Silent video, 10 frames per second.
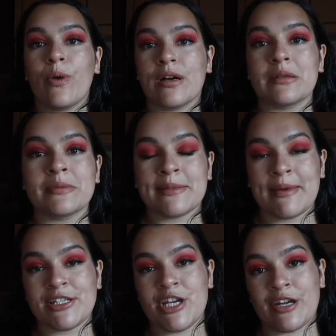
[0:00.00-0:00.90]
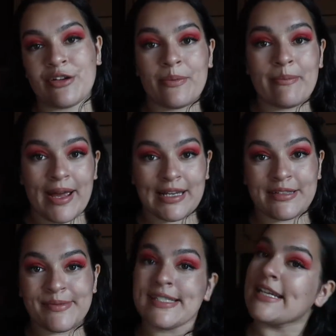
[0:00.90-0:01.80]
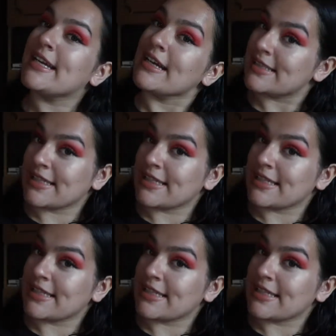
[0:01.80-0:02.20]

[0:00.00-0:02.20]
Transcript: Welcome to my channel. My name is Iga.